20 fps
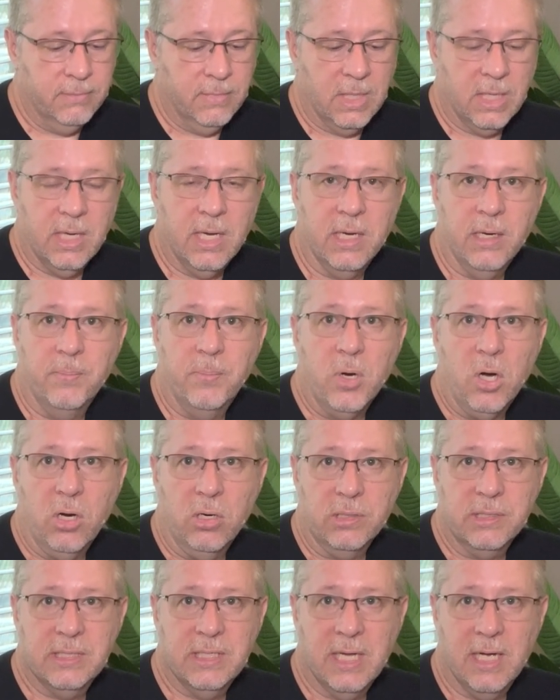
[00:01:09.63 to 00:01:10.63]
kind of
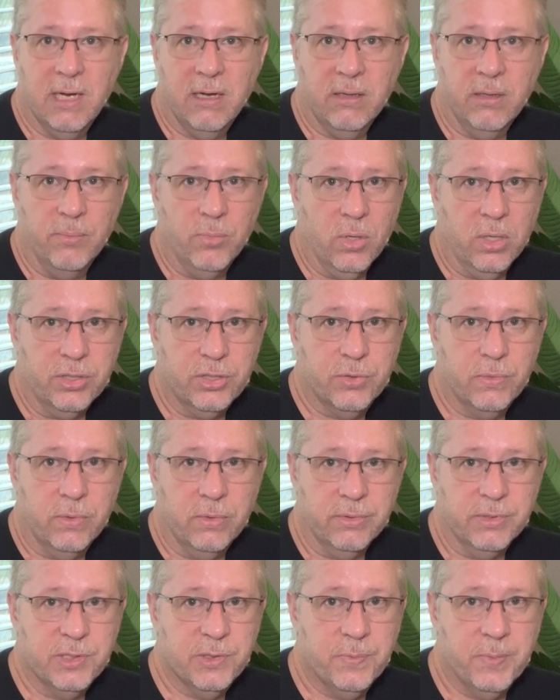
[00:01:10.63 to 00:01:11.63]
bogs down. The brush
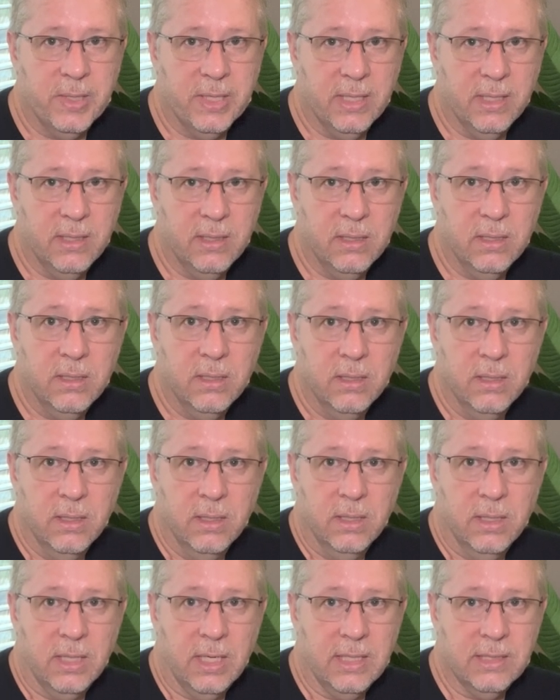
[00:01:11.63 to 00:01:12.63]
won't spin.
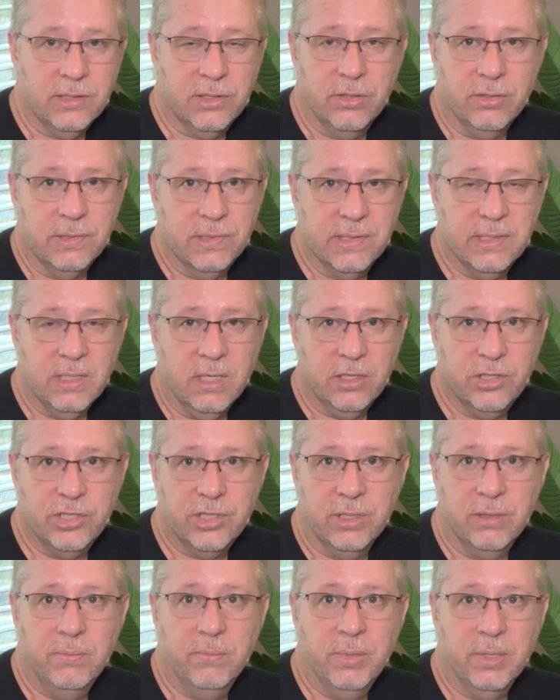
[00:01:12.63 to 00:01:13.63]
It has good
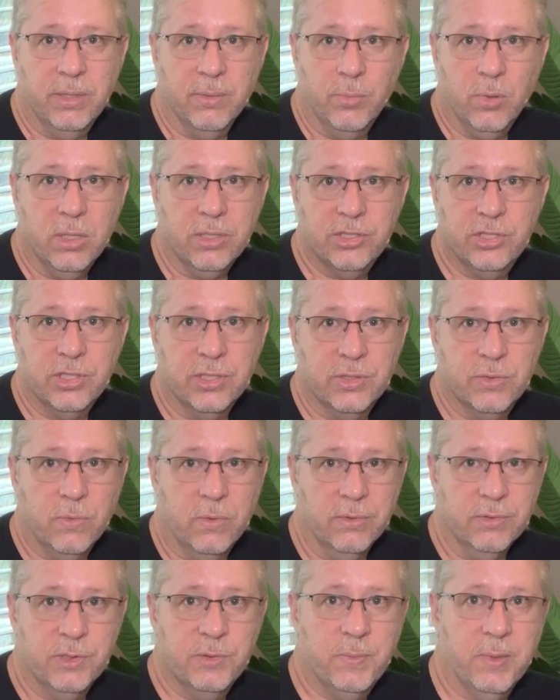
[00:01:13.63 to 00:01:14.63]
suction, but the brush just
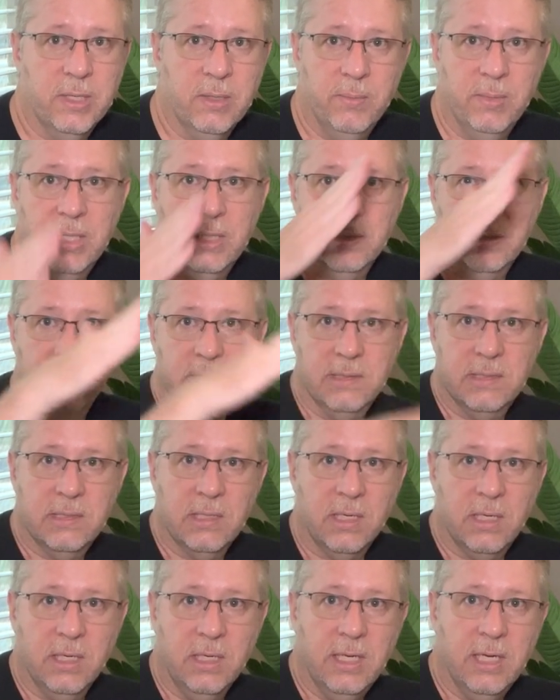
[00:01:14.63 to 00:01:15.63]
won't spin because it's
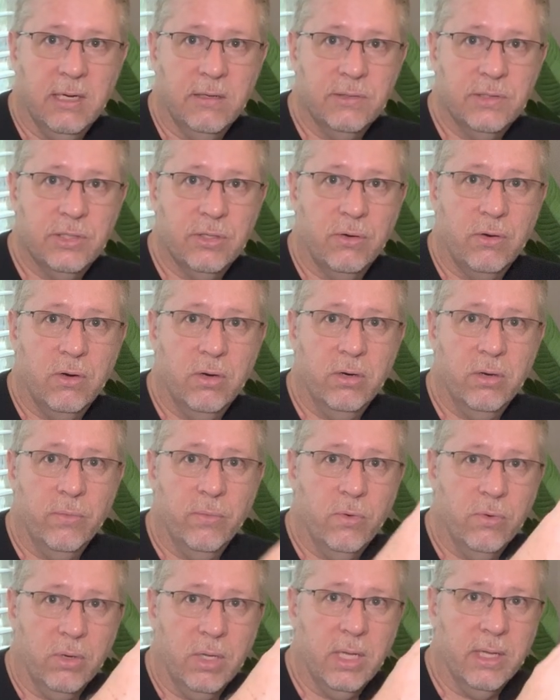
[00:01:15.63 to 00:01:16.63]
sucking down so hard it
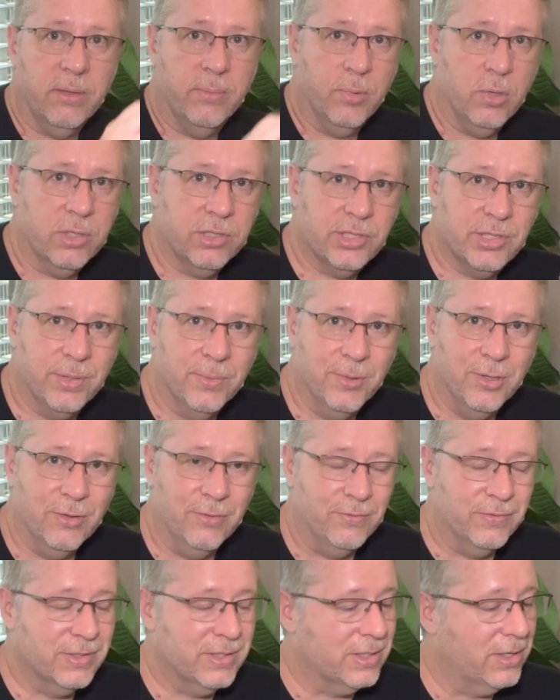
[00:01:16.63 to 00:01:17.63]
won't allow the brush to
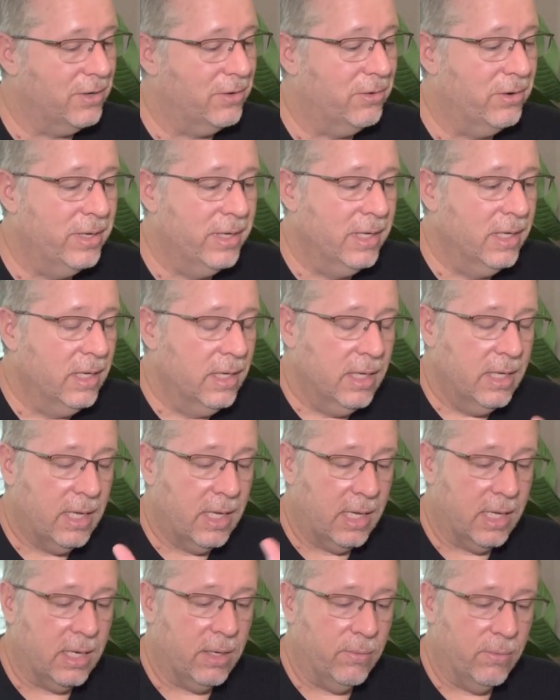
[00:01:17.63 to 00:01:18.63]
move. So
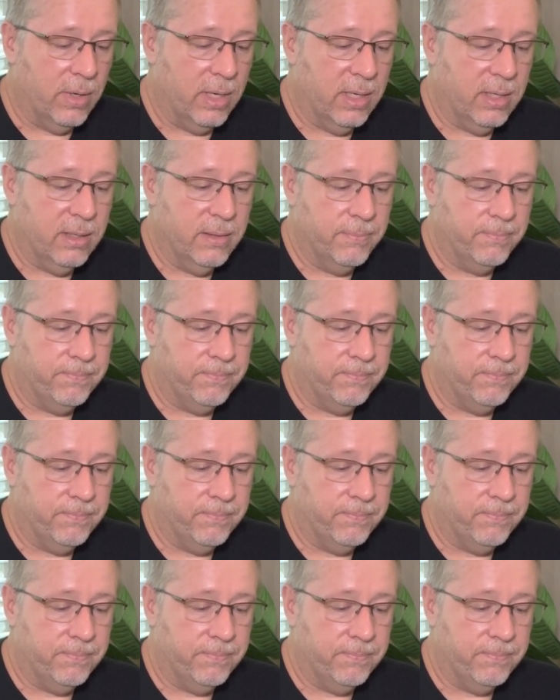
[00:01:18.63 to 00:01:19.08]
anyway,